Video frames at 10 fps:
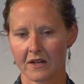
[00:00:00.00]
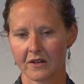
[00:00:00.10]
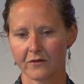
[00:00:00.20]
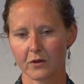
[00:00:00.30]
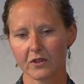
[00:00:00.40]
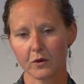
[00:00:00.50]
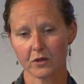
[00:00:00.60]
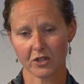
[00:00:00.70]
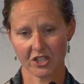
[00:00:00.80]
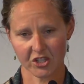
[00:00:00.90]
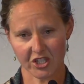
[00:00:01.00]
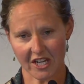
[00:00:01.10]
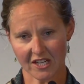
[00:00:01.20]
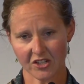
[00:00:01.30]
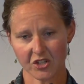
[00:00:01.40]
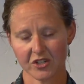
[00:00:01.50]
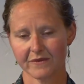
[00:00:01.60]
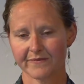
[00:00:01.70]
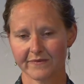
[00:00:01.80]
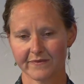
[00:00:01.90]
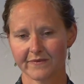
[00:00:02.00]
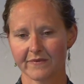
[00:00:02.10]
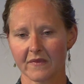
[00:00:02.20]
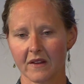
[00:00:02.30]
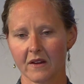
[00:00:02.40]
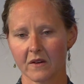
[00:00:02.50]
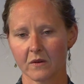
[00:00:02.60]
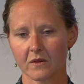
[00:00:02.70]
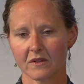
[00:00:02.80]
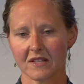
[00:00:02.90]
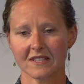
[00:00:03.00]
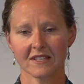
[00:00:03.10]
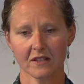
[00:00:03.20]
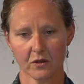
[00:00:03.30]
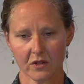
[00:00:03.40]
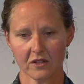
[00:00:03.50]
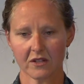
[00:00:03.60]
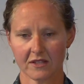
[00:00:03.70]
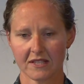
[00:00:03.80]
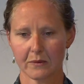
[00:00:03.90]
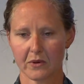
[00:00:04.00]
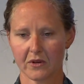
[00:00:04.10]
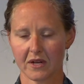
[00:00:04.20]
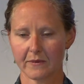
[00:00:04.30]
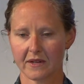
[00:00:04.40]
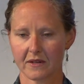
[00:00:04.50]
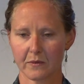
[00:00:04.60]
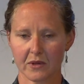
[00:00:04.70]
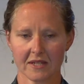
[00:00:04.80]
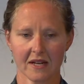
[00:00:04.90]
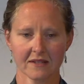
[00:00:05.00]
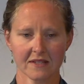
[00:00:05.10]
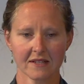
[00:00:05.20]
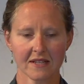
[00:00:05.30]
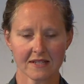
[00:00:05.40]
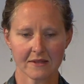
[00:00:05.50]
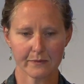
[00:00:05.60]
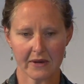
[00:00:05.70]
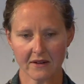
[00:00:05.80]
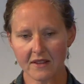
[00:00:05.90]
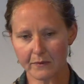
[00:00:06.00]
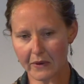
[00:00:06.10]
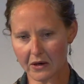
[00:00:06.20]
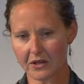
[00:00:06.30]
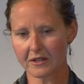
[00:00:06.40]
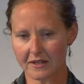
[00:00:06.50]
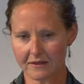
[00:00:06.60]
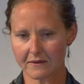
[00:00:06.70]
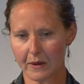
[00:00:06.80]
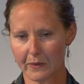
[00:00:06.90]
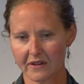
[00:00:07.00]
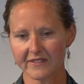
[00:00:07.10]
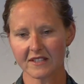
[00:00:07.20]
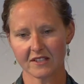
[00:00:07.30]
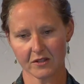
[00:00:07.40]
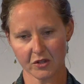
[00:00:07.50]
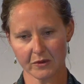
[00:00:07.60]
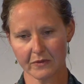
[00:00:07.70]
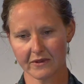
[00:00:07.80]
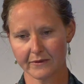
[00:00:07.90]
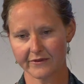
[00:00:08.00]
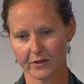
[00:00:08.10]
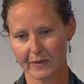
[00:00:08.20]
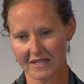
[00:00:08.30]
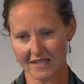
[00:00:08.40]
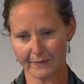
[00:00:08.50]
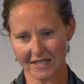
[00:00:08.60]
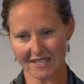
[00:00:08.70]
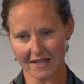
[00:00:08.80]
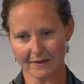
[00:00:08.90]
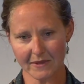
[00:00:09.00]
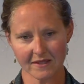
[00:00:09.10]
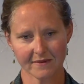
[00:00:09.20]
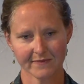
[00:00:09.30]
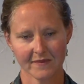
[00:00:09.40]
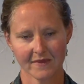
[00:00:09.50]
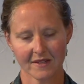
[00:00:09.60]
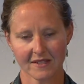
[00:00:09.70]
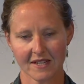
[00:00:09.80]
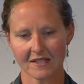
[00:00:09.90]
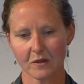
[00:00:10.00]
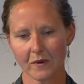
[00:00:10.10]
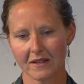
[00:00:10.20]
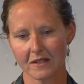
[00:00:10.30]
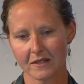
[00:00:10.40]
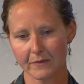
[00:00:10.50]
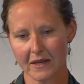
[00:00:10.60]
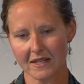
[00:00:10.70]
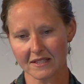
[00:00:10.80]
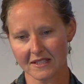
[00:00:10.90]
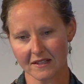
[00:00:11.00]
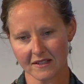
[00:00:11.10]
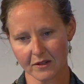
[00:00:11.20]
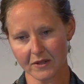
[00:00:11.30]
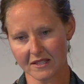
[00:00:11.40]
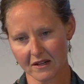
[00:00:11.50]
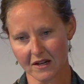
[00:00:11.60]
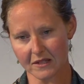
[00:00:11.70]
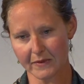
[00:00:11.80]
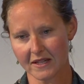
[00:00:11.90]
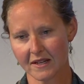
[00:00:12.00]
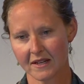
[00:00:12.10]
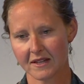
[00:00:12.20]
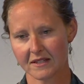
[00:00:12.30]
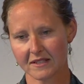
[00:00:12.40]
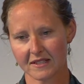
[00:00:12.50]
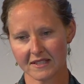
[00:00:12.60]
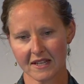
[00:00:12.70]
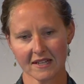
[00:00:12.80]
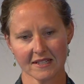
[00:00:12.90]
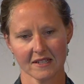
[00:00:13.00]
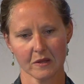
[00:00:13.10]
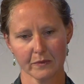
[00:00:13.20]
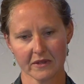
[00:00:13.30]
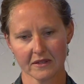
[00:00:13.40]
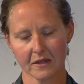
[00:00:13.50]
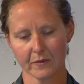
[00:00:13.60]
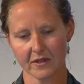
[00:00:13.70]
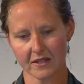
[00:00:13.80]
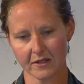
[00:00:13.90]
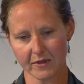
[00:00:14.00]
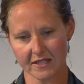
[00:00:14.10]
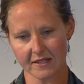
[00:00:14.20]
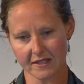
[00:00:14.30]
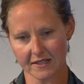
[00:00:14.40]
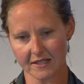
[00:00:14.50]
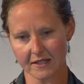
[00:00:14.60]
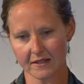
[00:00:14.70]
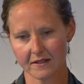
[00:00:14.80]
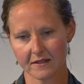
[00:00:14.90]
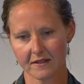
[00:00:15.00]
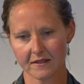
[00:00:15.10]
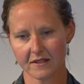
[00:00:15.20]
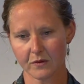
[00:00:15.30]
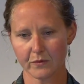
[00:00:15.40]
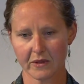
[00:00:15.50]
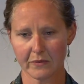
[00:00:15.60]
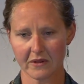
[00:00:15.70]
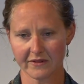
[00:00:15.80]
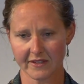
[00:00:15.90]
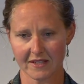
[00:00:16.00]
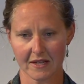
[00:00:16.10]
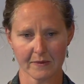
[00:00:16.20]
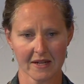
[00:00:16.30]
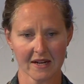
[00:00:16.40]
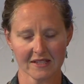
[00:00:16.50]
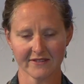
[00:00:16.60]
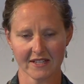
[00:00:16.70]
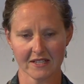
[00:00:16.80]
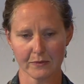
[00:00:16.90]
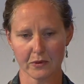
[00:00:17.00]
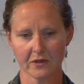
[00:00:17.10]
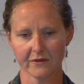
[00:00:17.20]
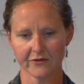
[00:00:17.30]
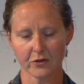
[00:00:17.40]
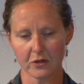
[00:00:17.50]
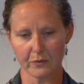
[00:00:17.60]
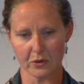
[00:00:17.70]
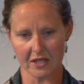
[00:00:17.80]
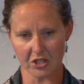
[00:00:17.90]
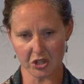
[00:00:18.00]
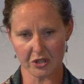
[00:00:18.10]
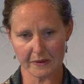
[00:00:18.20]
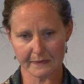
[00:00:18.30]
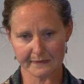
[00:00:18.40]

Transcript: Fourth Corner Exchange, that's the local currency program here in Port Townsend that's better than barter and a perfect solution for pandemic times. It takes away the dependency on the U.S. economy and is designed to help build community resiliency. This would be a perfect time to activate its full potential.